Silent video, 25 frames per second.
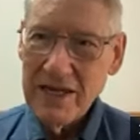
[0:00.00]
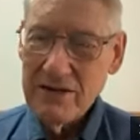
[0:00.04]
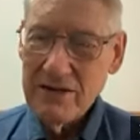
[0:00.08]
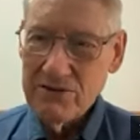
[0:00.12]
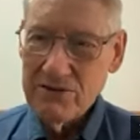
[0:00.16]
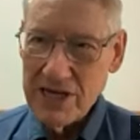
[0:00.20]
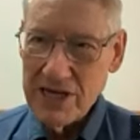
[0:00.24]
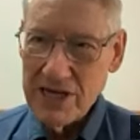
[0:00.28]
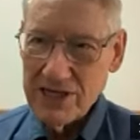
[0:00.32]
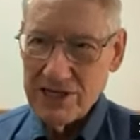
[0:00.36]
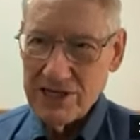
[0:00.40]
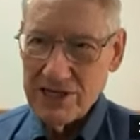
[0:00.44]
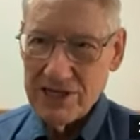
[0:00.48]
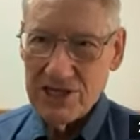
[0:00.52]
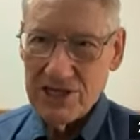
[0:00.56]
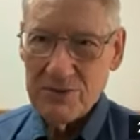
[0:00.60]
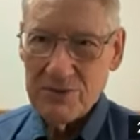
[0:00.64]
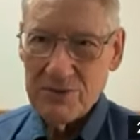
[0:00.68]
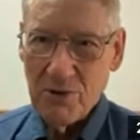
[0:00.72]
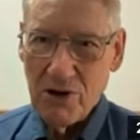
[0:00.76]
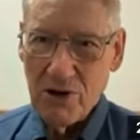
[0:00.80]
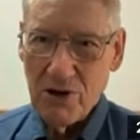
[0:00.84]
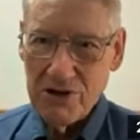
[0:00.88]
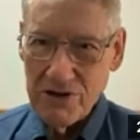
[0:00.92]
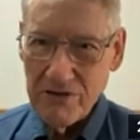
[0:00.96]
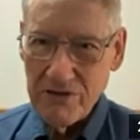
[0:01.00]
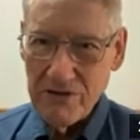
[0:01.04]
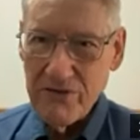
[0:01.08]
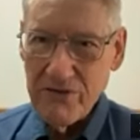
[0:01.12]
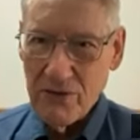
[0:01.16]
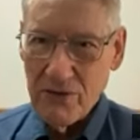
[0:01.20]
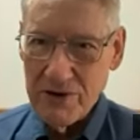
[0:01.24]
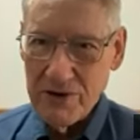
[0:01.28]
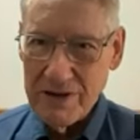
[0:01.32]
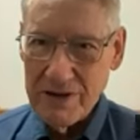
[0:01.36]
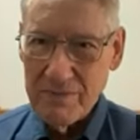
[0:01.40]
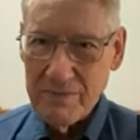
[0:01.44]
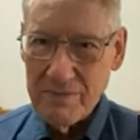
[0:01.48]
It was actually a small
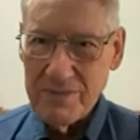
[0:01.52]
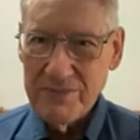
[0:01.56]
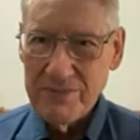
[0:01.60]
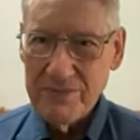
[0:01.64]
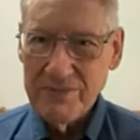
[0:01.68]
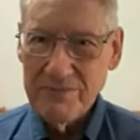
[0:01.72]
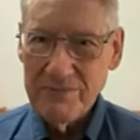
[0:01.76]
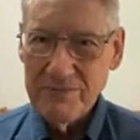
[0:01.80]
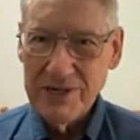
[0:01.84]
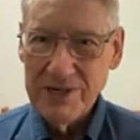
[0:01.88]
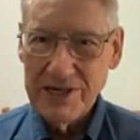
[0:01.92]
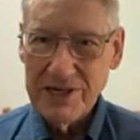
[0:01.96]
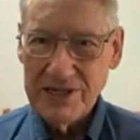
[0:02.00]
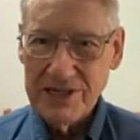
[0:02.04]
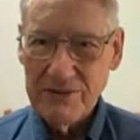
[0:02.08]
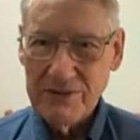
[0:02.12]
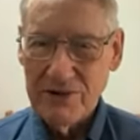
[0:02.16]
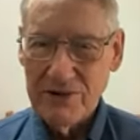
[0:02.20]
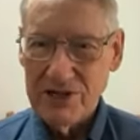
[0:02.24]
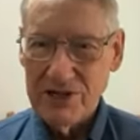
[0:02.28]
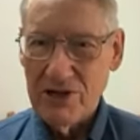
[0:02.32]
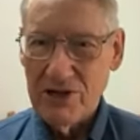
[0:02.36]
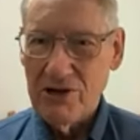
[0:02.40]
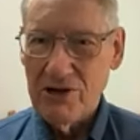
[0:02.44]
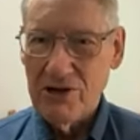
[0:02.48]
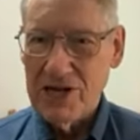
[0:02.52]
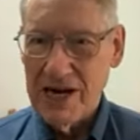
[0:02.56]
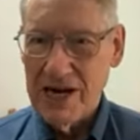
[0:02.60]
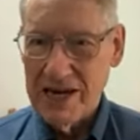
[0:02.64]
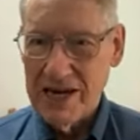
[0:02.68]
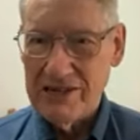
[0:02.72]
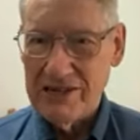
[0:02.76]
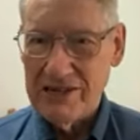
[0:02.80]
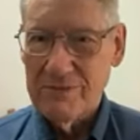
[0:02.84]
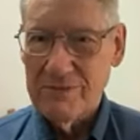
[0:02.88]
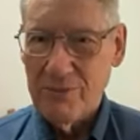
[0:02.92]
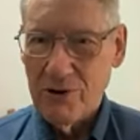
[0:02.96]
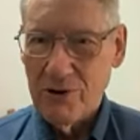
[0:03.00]
euphonium because it was all
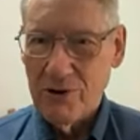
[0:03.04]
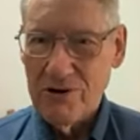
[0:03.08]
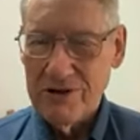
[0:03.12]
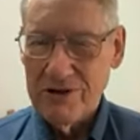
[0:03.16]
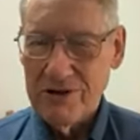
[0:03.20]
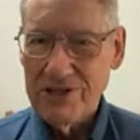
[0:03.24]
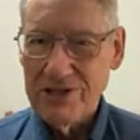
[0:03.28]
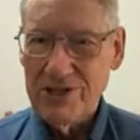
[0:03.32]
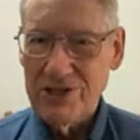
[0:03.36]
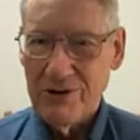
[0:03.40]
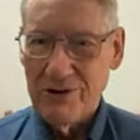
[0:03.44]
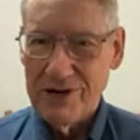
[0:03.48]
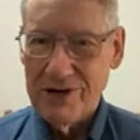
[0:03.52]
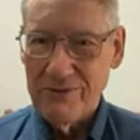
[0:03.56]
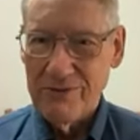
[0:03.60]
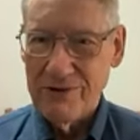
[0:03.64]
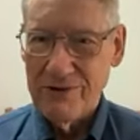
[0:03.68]
conical bore and so on.